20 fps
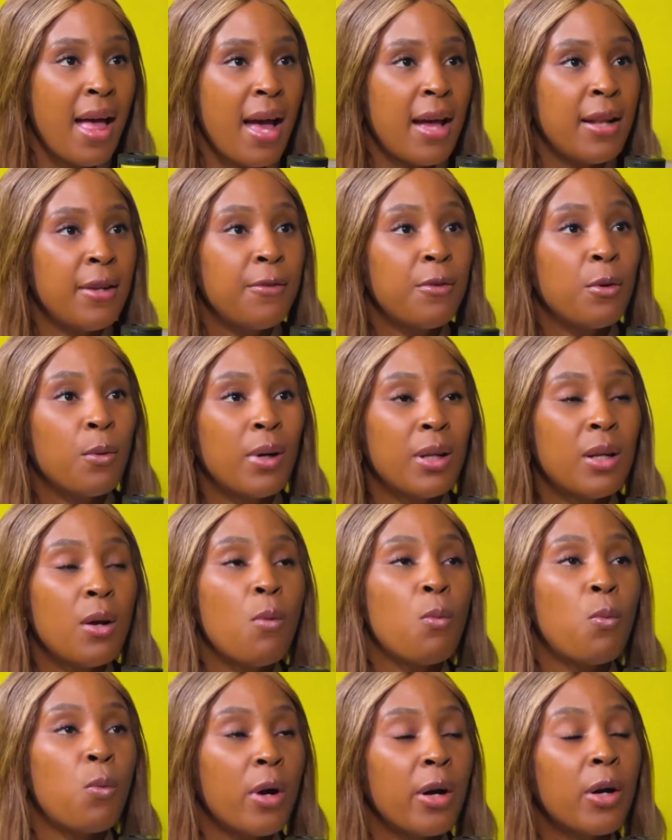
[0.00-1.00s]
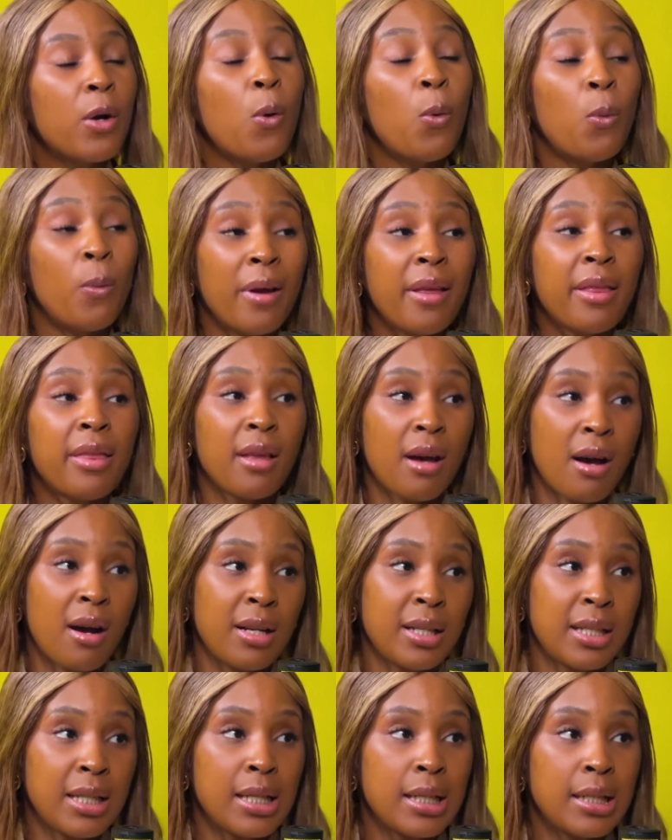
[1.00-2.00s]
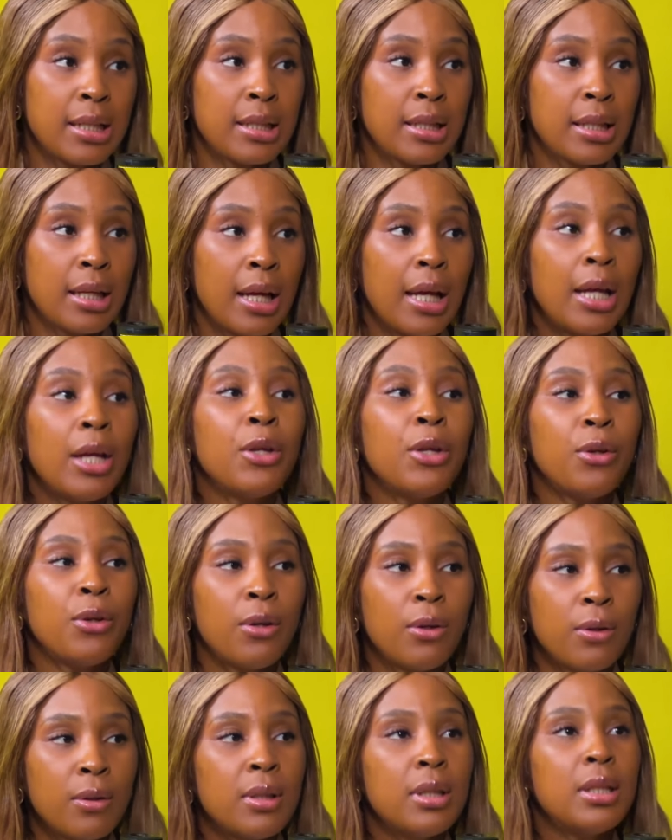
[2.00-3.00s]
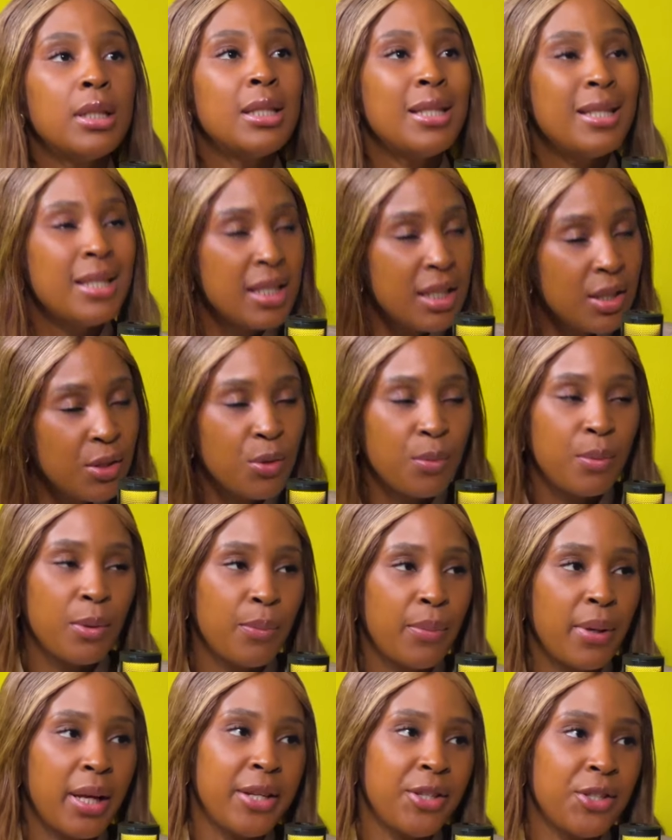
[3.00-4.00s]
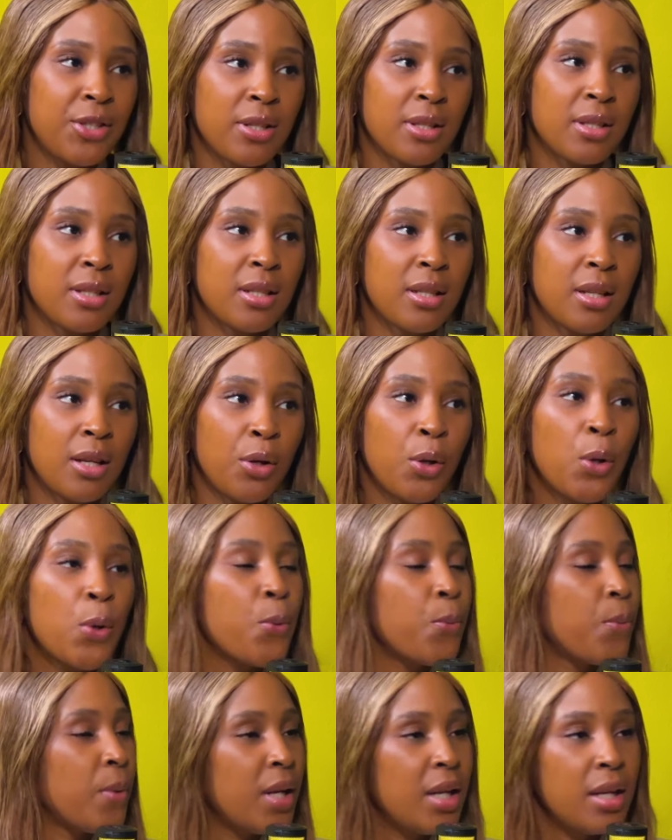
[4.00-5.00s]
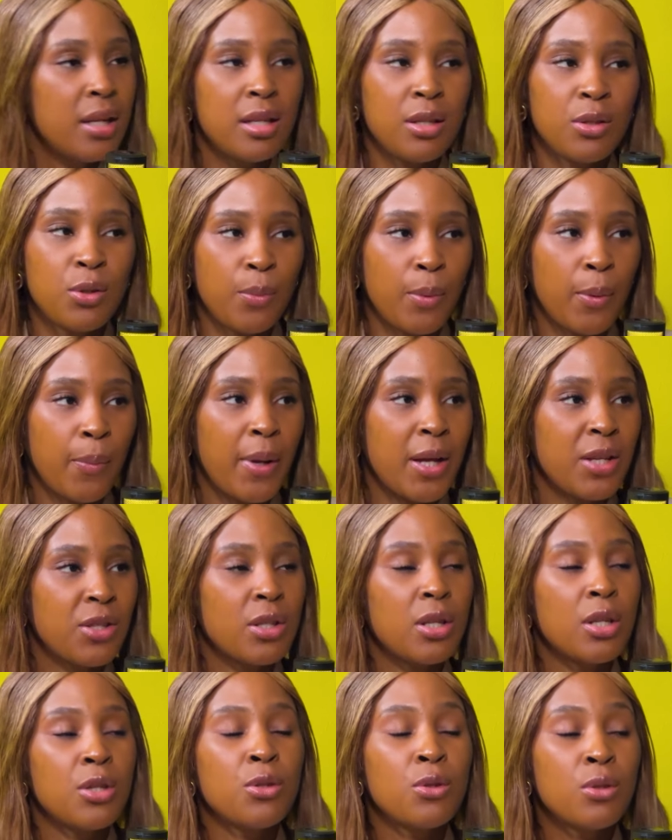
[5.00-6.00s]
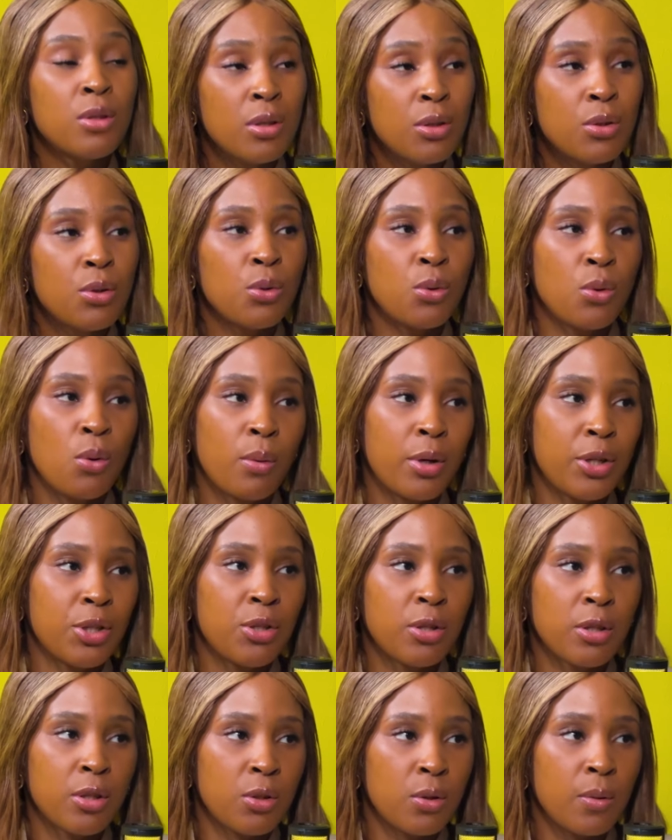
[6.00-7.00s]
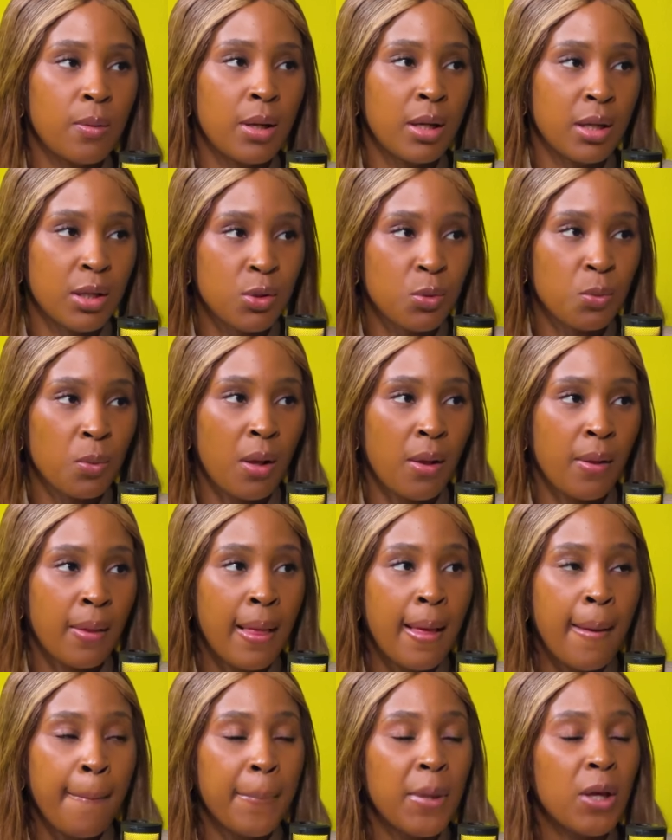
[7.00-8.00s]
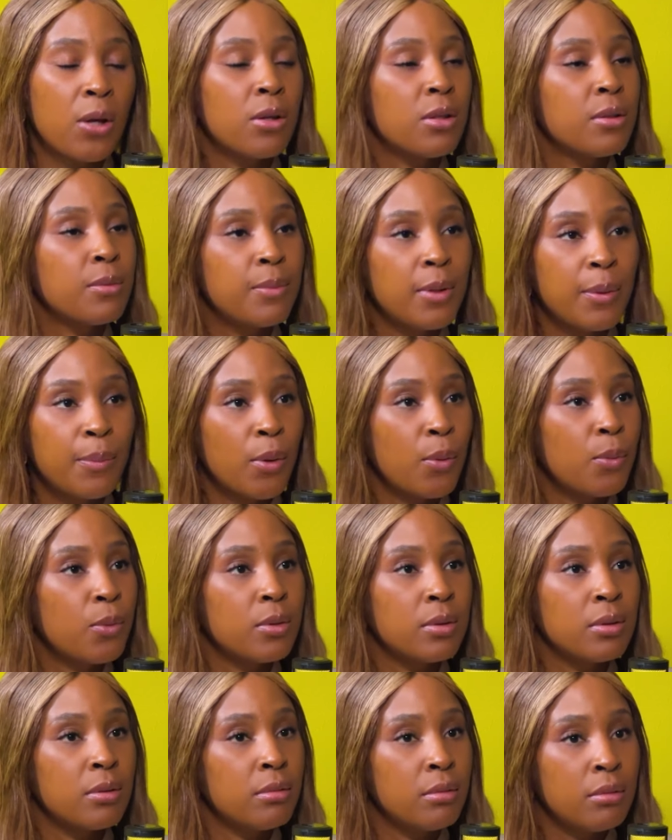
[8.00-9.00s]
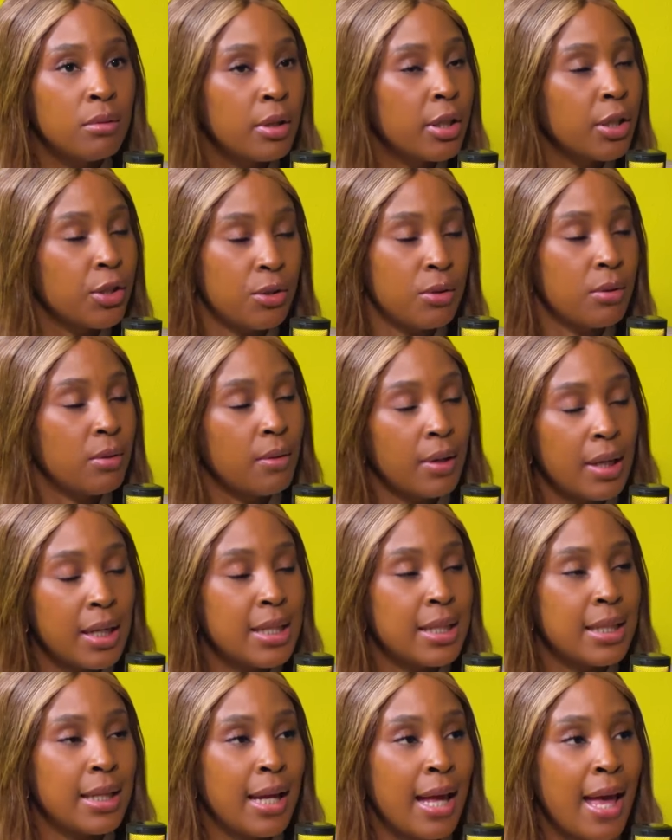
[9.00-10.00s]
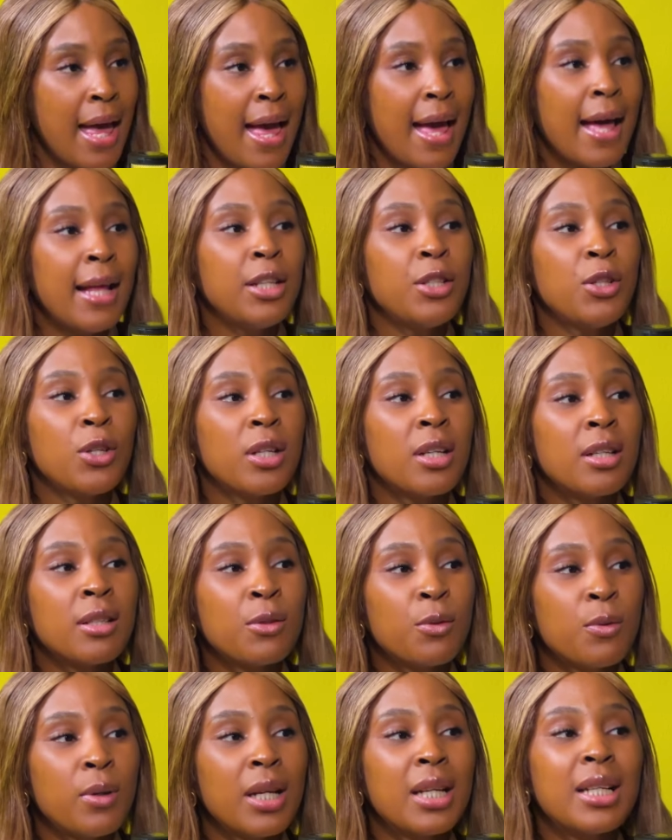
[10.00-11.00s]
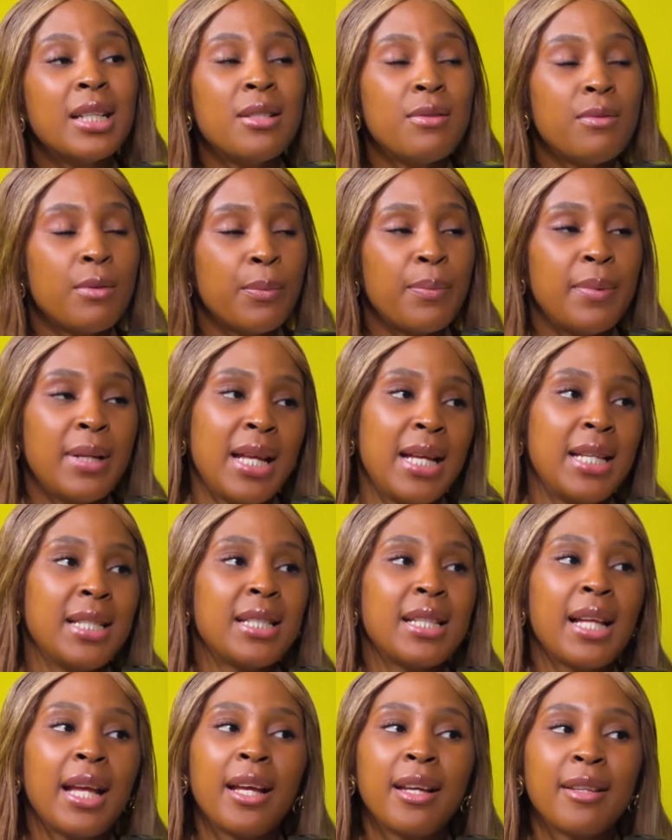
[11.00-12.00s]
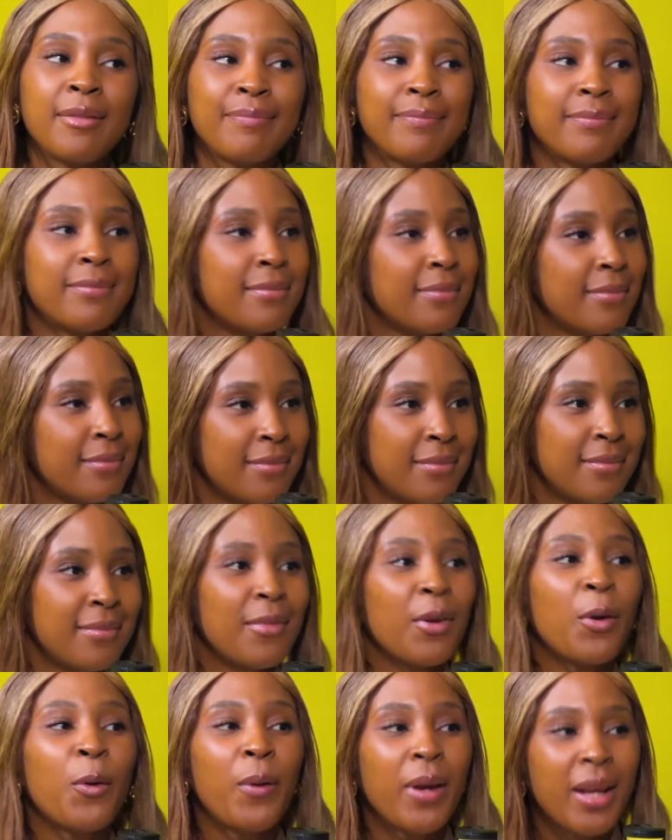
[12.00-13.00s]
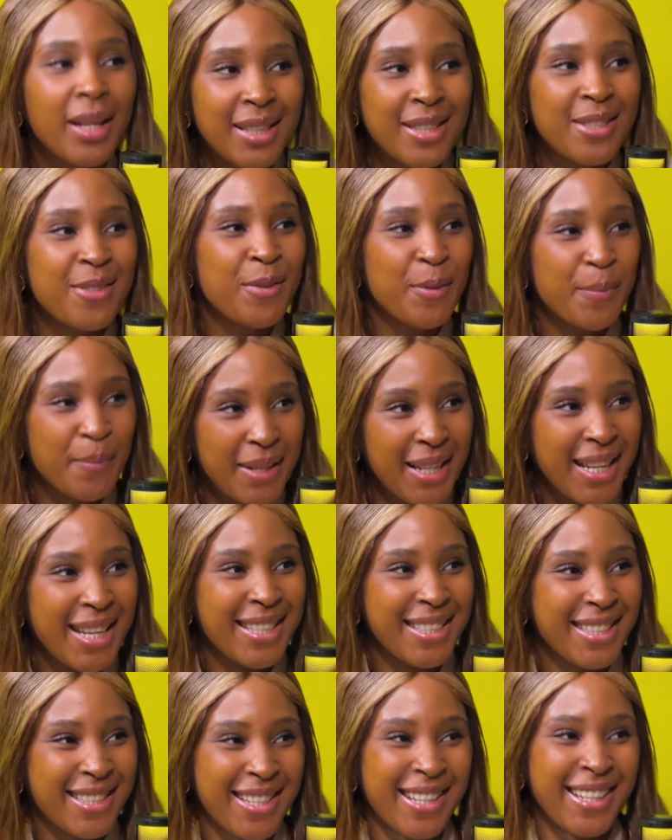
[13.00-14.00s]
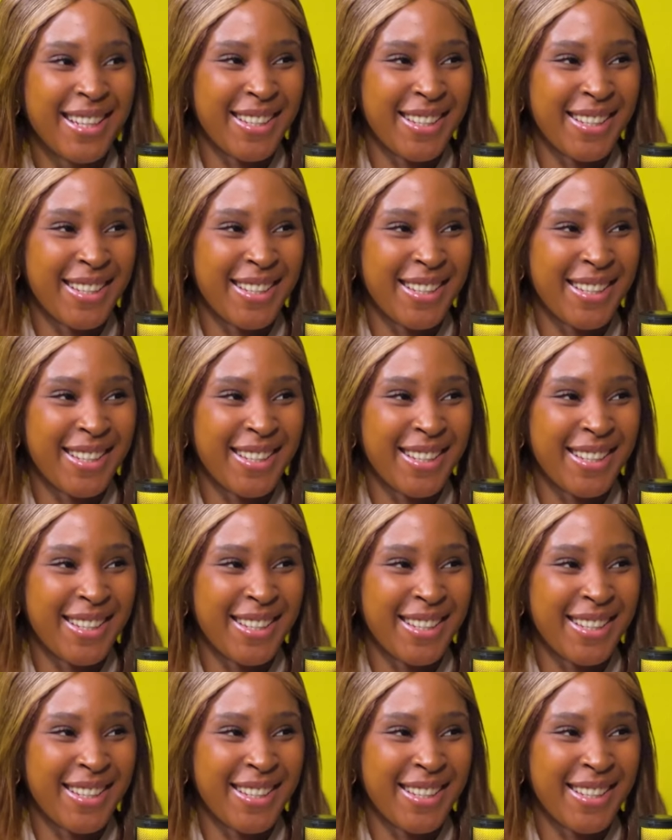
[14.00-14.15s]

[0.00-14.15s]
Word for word: And if you want to work with artists, you need to be patient. You really need to be patient and you need to know what you're doing as well because people will look at you crazy and you get quickly replaced, like quickly replaced